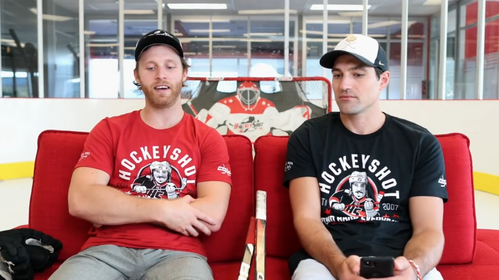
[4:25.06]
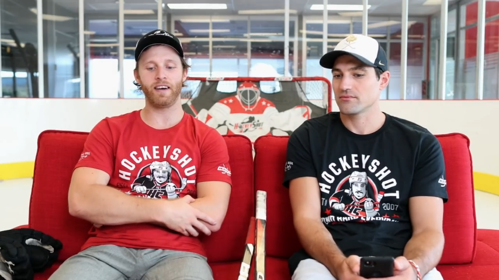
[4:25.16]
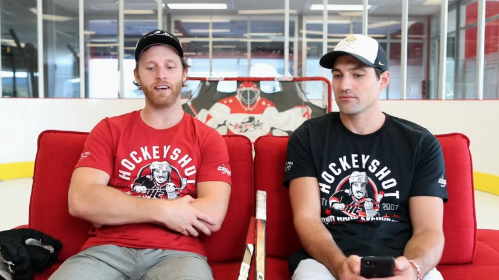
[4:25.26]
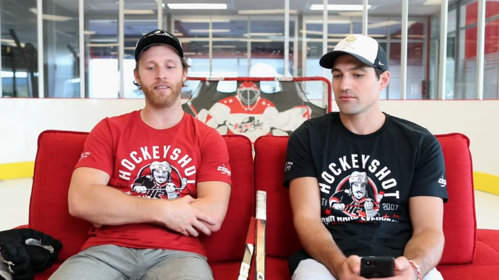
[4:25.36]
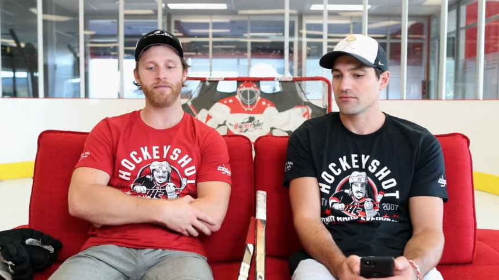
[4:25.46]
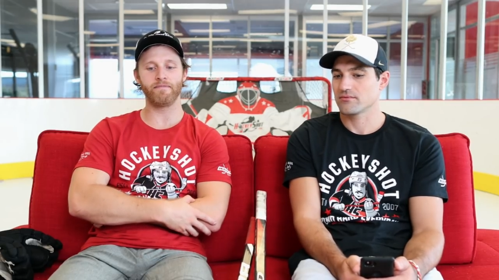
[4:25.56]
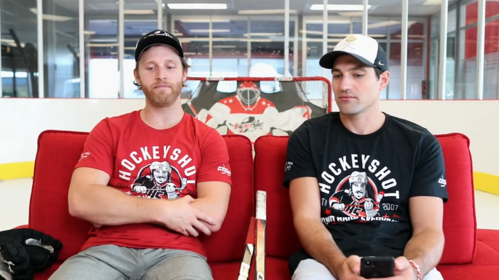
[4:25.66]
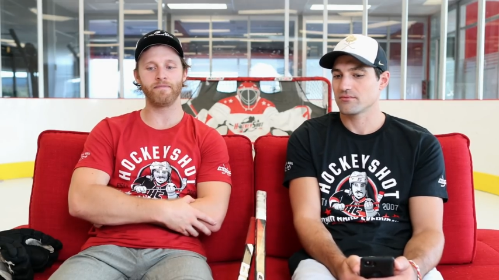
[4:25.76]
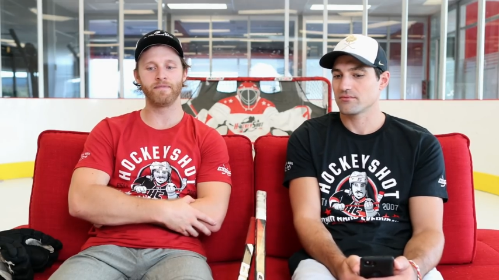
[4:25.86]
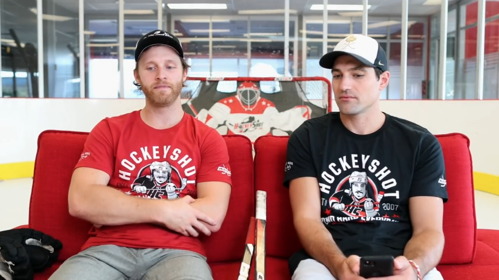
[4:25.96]

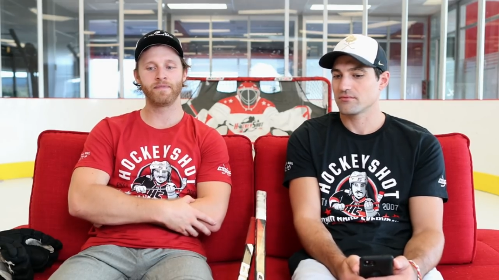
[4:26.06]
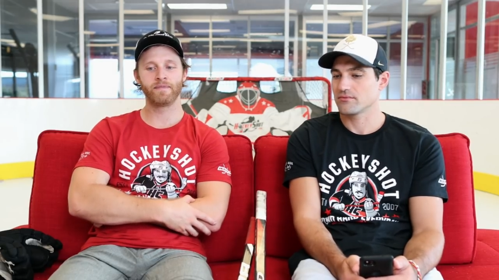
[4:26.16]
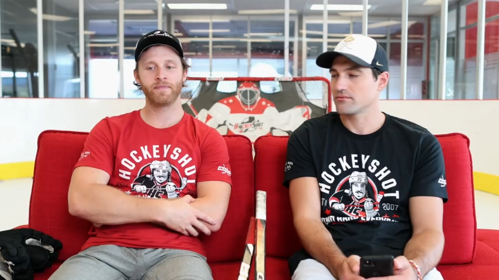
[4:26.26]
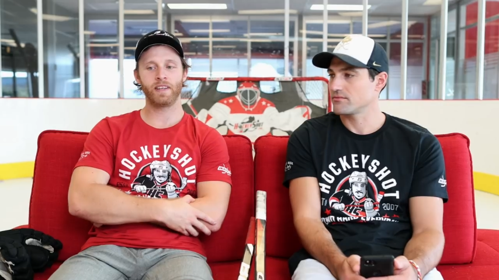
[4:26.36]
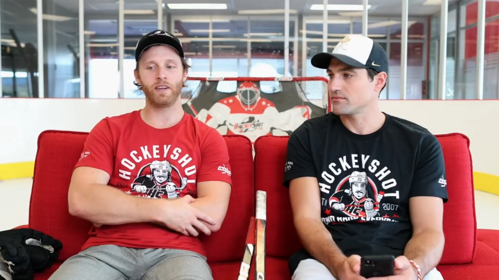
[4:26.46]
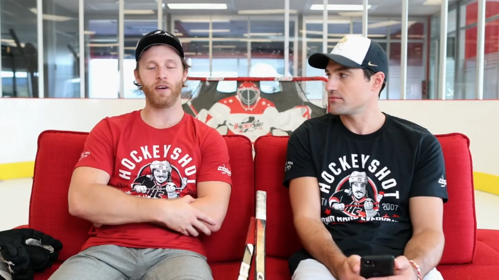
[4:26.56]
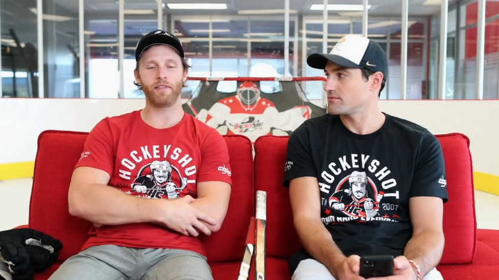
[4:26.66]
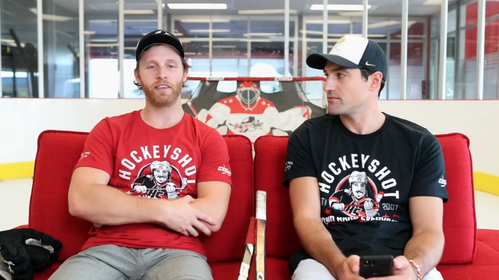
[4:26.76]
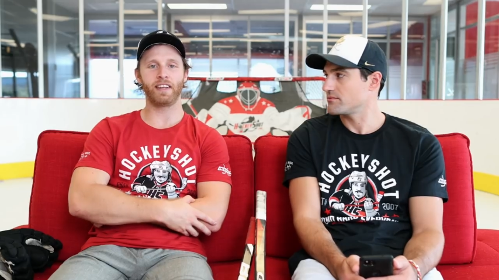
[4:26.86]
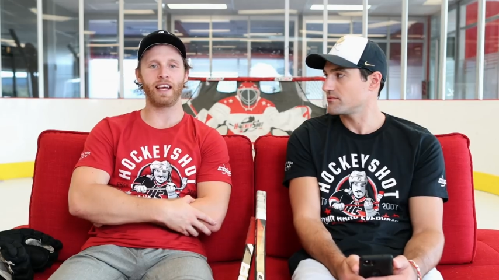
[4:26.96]
Speaker 1: Um, you know,
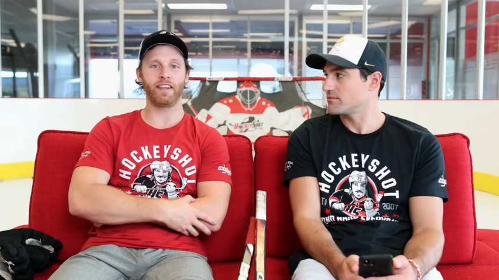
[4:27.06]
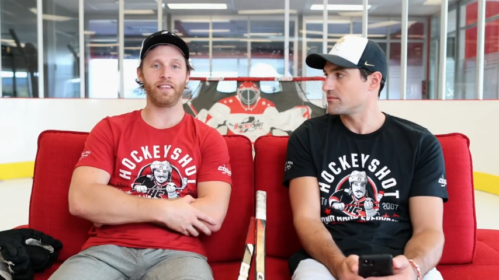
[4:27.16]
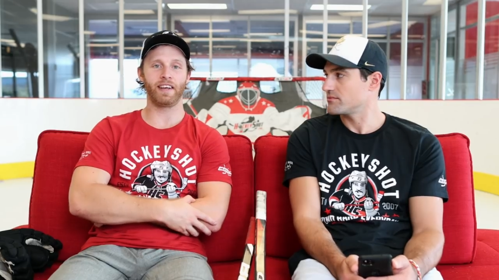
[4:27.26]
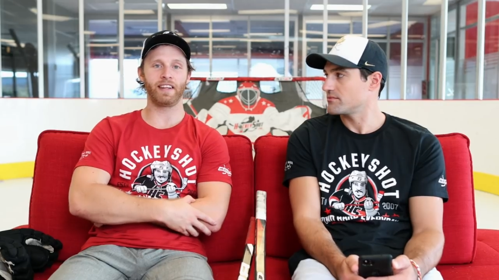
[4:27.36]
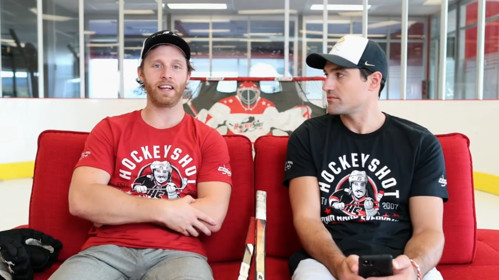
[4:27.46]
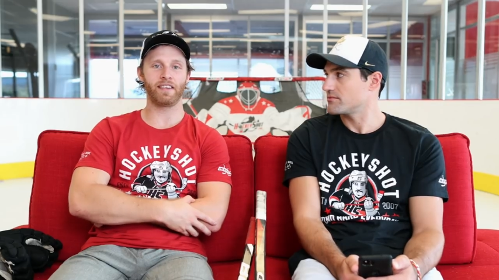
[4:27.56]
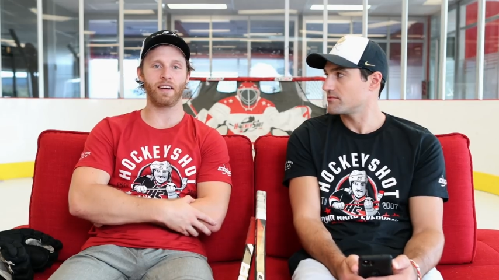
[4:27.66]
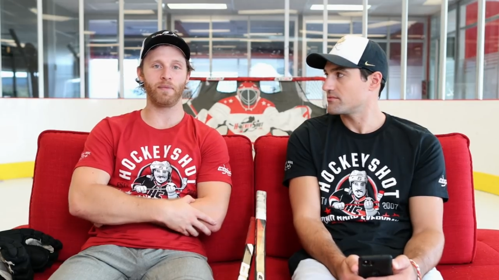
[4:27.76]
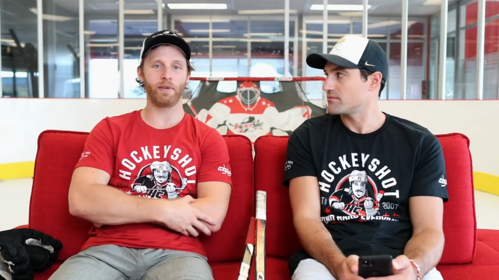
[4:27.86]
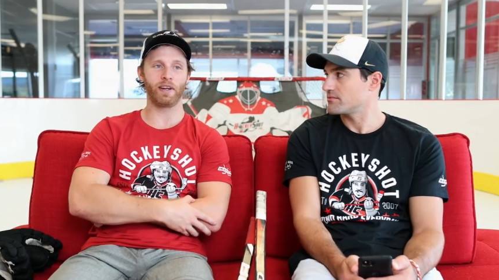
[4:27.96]
obviously anything that's
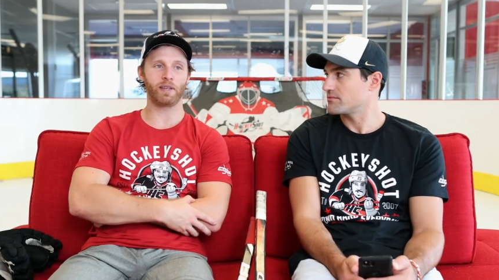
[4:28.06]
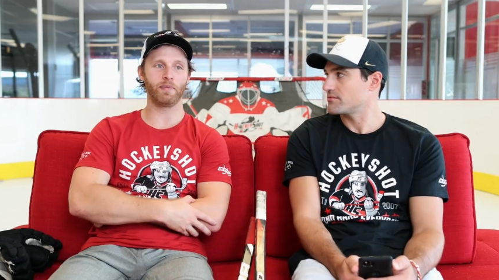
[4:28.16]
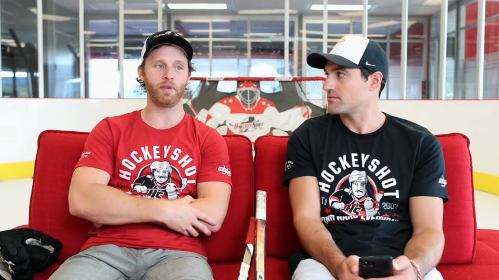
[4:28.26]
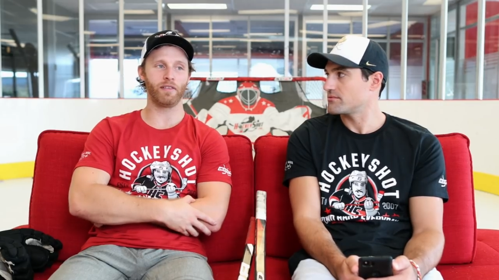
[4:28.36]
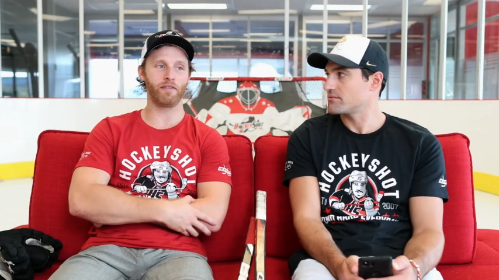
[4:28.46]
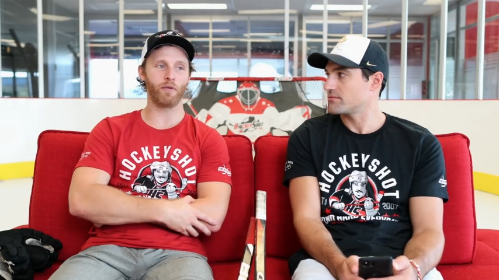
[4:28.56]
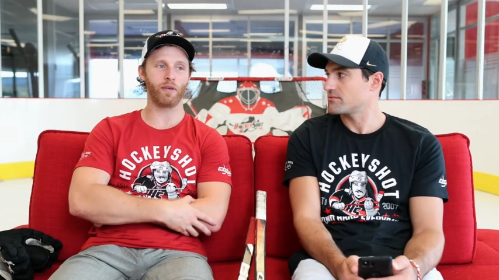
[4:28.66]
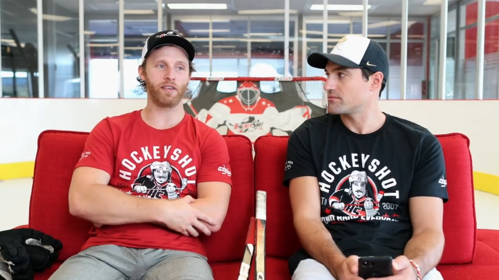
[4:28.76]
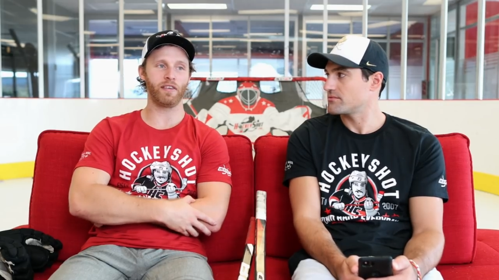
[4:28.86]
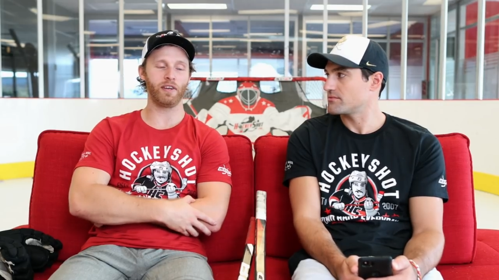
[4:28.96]
unpredictable and
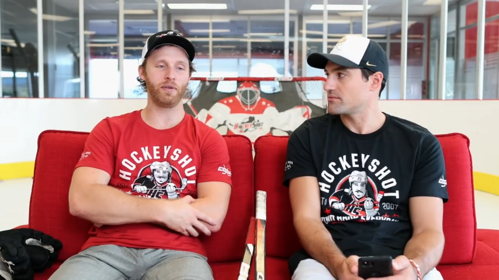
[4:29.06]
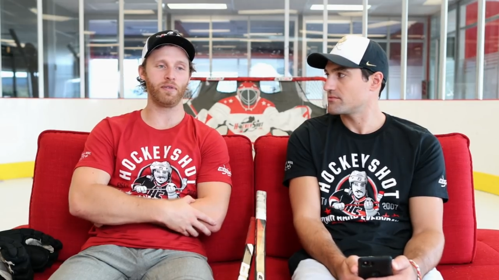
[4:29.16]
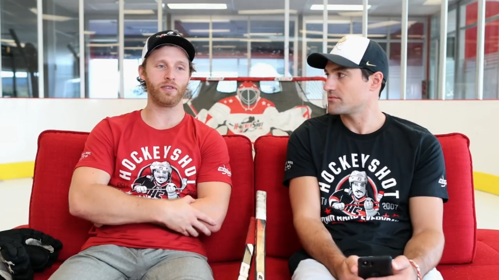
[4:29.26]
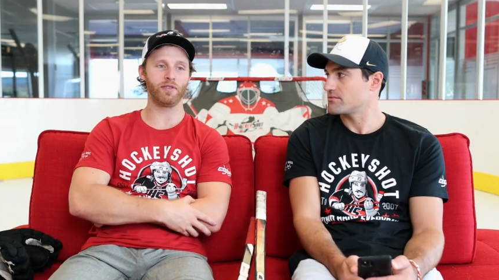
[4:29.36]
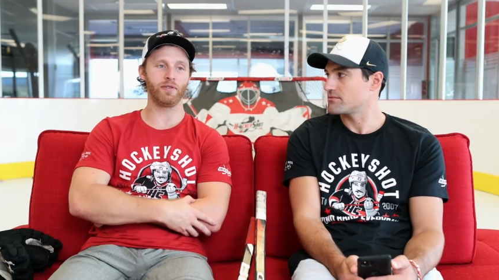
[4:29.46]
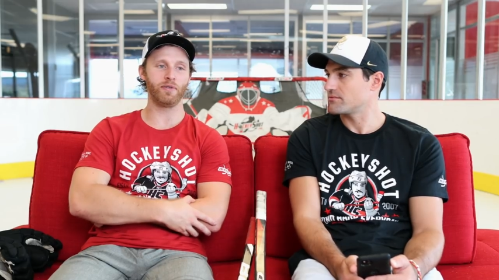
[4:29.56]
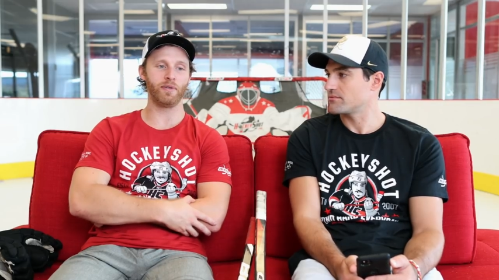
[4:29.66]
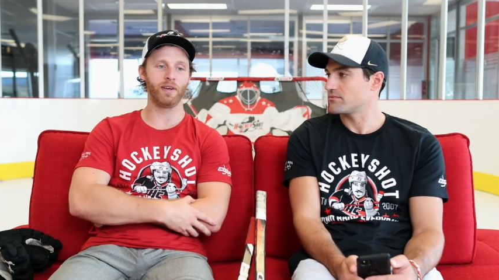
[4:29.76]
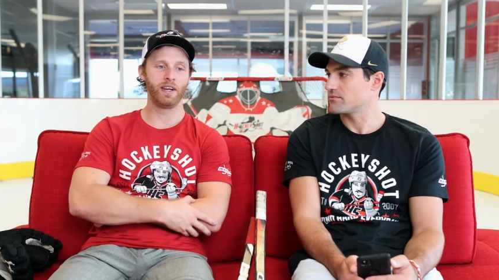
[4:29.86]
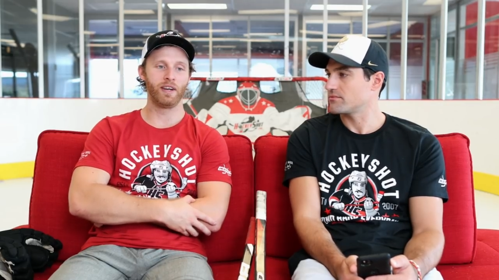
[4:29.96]
forcing you
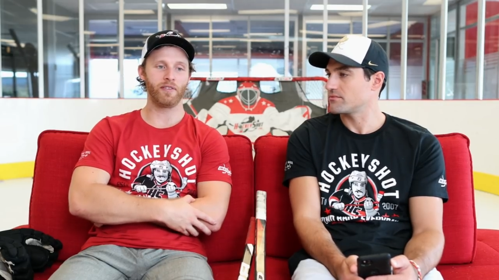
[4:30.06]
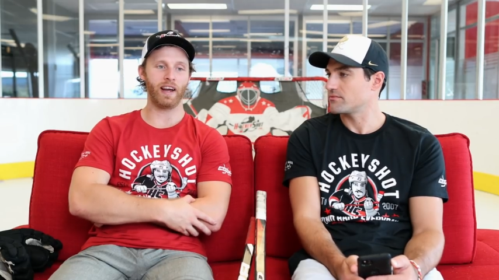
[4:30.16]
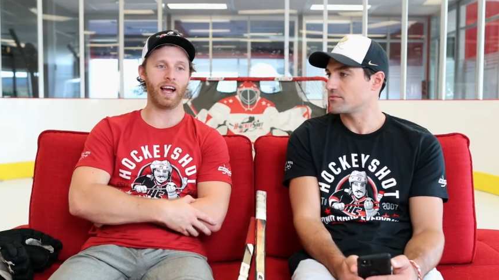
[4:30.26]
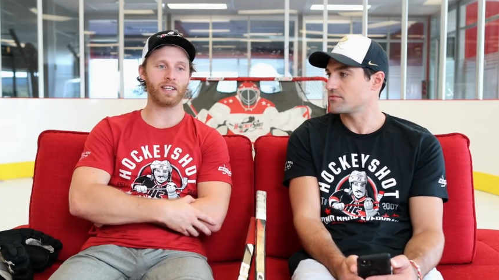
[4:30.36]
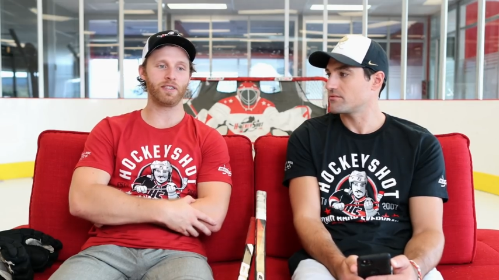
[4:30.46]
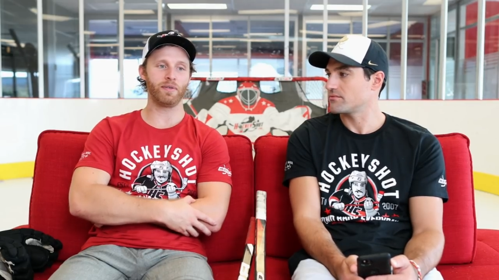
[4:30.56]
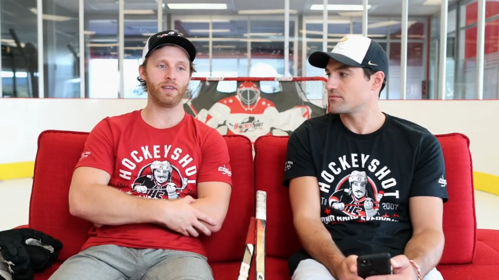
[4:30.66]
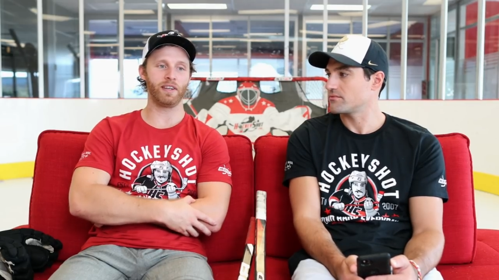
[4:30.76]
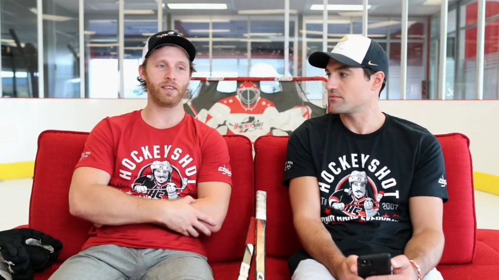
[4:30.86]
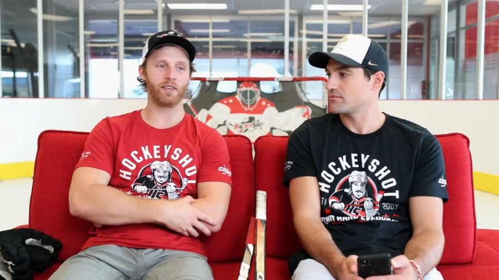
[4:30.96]
to react to
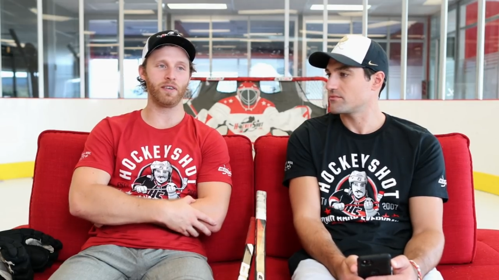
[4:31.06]
it is